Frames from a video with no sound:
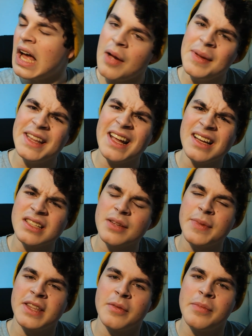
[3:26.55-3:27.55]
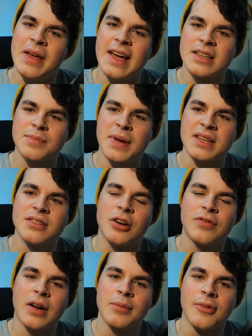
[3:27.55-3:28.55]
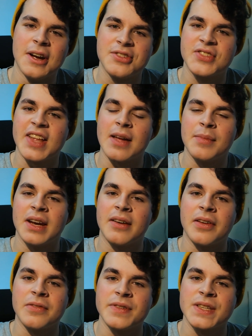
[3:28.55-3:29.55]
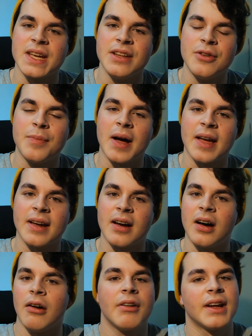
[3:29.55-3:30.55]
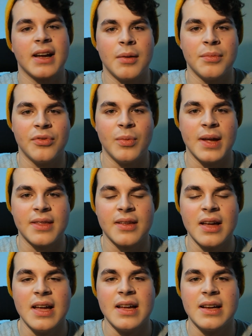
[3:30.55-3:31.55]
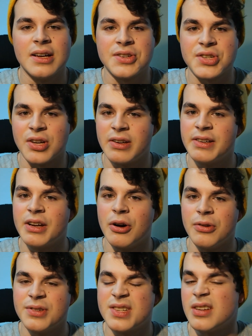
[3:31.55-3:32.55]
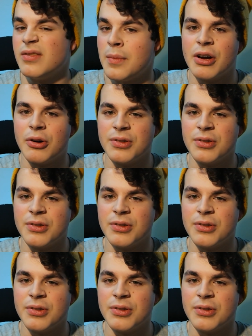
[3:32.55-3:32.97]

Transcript: I mean, that has to be the biggest piss off I'm rich statement I've ever seen. You buy a car and it comes with a solid gold silver